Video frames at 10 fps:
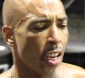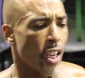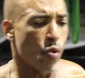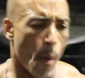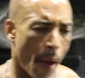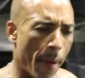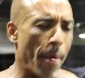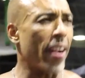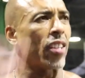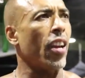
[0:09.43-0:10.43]
You won't be up here
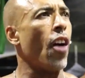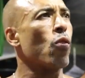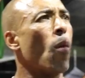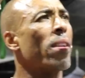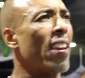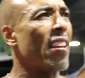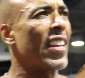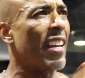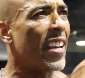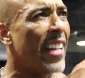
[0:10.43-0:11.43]
by yourself. You won't be in
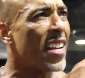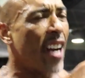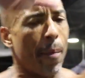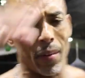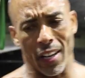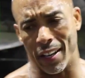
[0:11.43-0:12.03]
an elite company.